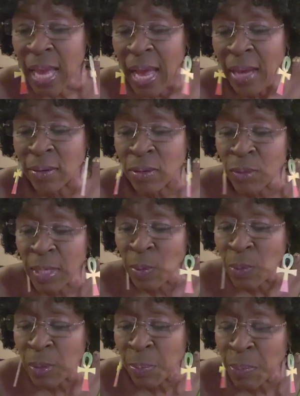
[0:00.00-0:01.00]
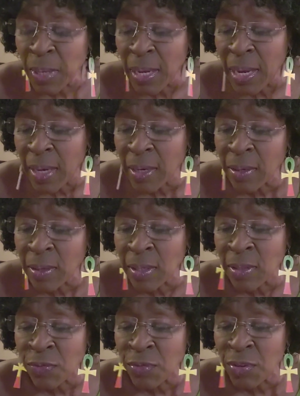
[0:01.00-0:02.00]
I don't know that one, how to,
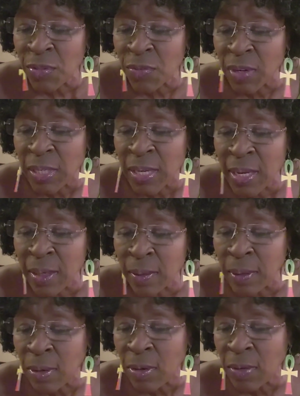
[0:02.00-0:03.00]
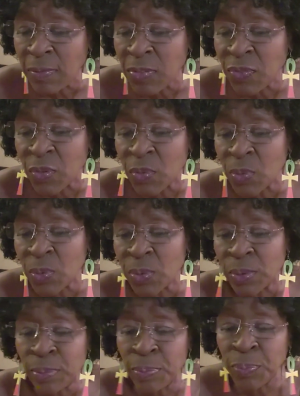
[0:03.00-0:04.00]
the rhythm right now. Harvest for the
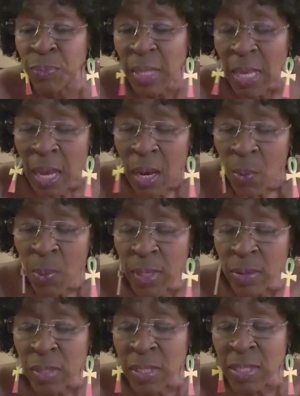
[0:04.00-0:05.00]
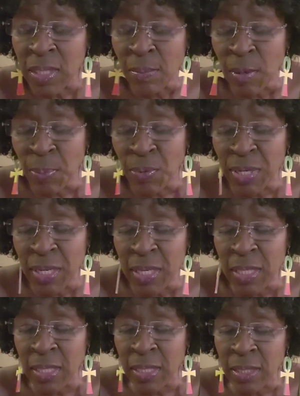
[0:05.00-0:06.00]
world. What else? Summer
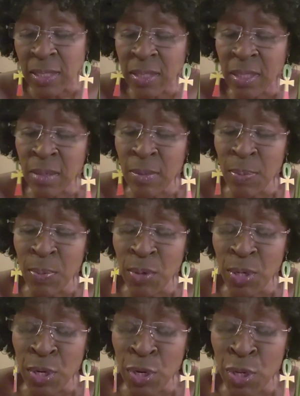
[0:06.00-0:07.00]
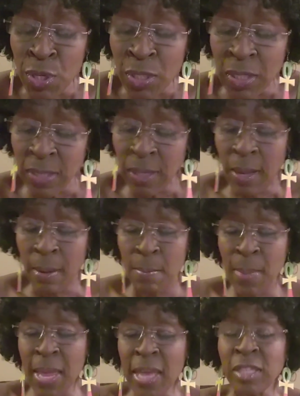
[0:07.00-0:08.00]
breeze. Summer breeze
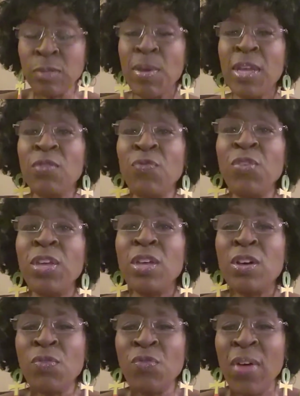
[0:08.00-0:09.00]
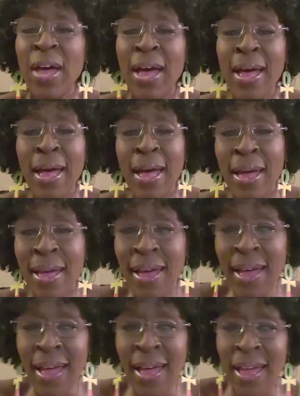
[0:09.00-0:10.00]
makes me feel
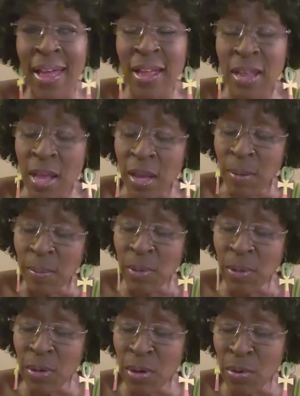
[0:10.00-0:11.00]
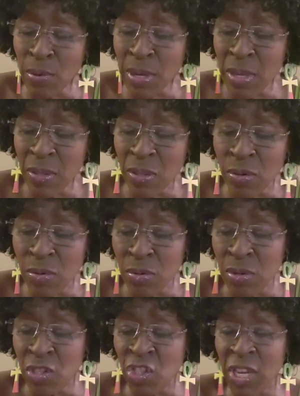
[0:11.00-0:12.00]
fine. Blowing
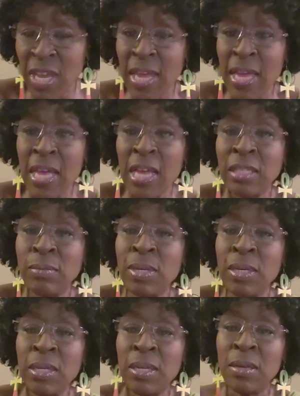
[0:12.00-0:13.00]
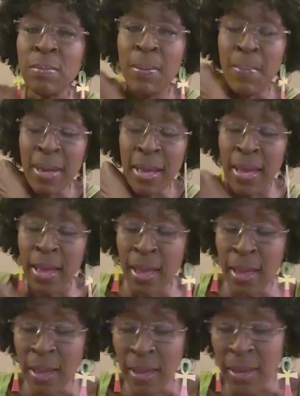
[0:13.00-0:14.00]
through the jasmine in my
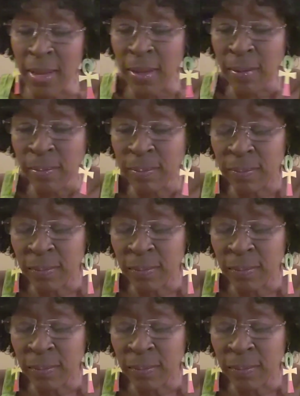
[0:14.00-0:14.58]
mind